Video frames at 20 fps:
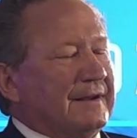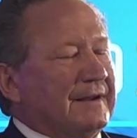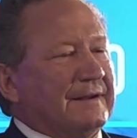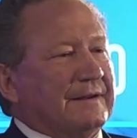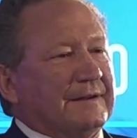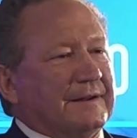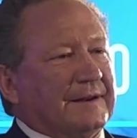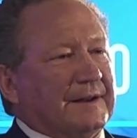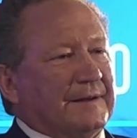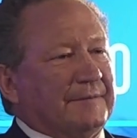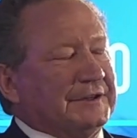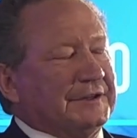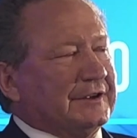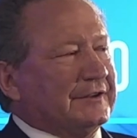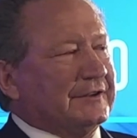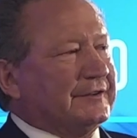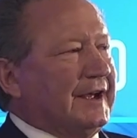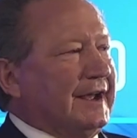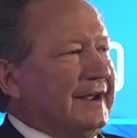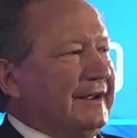let me
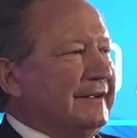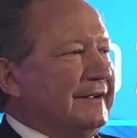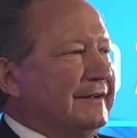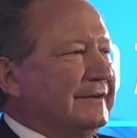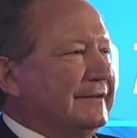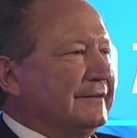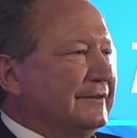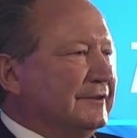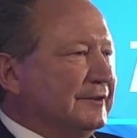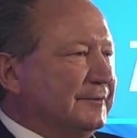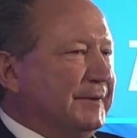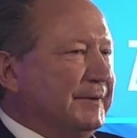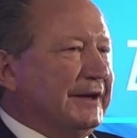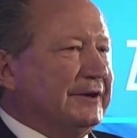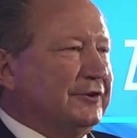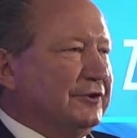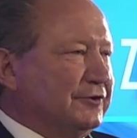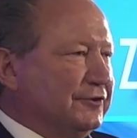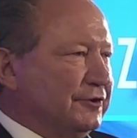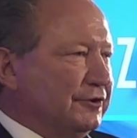just say, speak
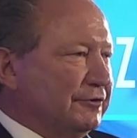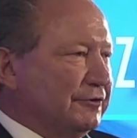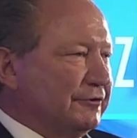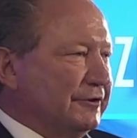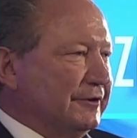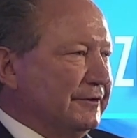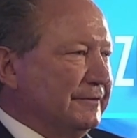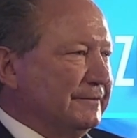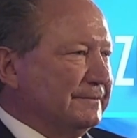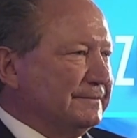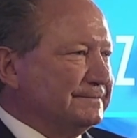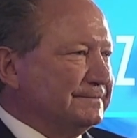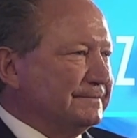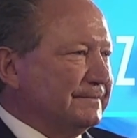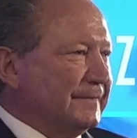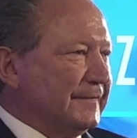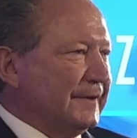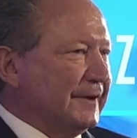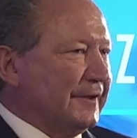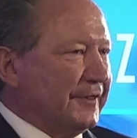to your children.
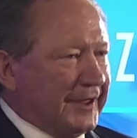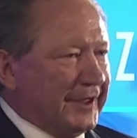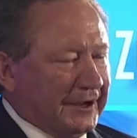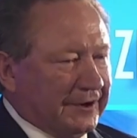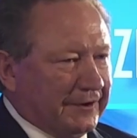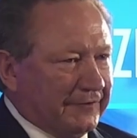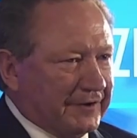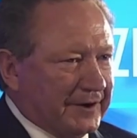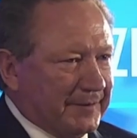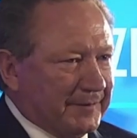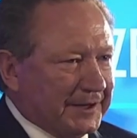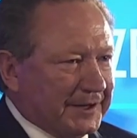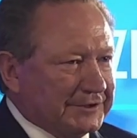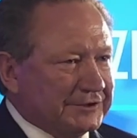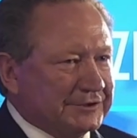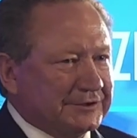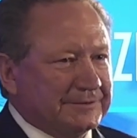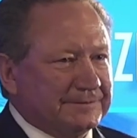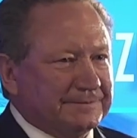Thank you very much.